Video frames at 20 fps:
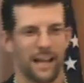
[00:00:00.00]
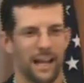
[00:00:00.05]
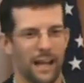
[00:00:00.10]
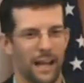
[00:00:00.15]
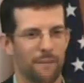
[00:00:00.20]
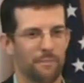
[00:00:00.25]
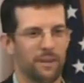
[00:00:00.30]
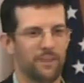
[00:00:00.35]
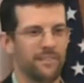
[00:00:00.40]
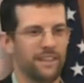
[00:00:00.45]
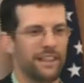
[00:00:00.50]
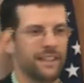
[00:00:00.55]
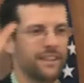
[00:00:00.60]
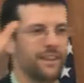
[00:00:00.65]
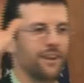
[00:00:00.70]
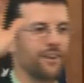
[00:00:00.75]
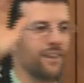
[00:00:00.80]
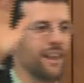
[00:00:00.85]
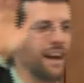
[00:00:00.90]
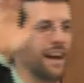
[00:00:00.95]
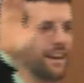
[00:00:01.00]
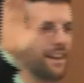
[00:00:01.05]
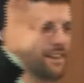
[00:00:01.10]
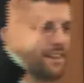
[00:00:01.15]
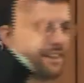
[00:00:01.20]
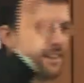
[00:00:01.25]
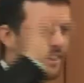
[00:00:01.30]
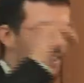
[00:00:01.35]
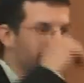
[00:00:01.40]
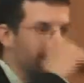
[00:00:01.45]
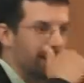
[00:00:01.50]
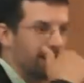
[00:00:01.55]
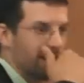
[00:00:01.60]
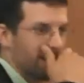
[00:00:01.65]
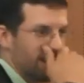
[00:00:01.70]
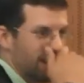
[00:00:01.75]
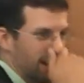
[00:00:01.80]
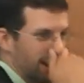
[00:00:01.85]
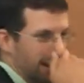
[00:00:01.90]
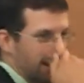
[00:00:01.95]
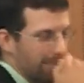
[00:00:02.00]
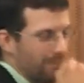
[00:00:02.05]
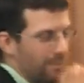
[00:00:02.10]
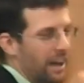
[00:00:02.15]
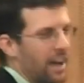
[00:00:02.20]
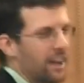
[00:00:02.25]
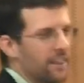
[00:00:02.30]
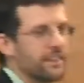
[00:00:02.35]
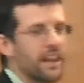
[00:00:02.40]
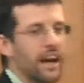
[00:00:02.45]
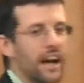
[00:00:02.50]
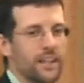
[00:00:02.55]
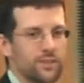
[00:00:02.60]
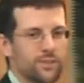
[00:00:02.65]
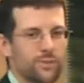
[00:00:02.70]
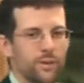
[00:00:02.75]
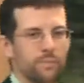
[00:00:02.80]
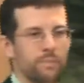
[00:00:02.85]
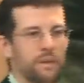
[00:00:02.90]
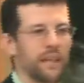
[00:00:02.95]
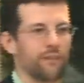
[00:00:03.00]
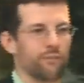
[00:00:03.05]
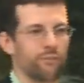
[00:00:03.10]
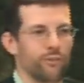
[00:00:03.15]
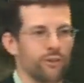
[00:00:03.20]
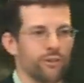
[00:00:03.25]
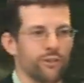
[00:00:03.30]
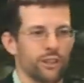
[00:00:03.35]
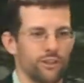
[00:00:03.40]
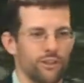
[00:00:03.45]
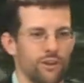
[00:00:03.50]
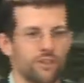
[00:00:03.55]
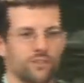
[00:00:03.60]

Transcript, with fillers: How many of you didn't know that? Well, nuts would be a fruit that grows